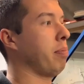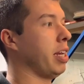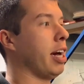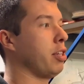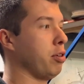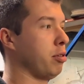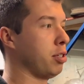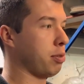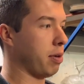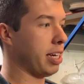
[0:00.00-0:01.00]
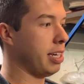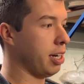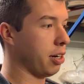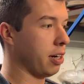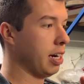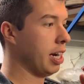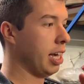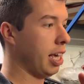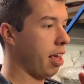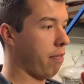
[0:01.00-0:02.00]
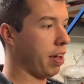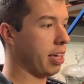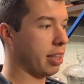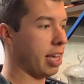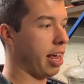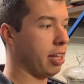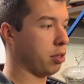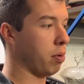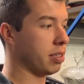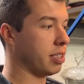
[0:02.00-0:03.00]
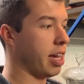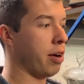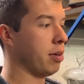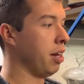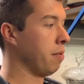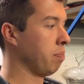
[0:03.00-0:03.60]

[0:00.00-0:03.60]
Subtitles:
But I do just want to hear if I can get that 8-to-1 sound.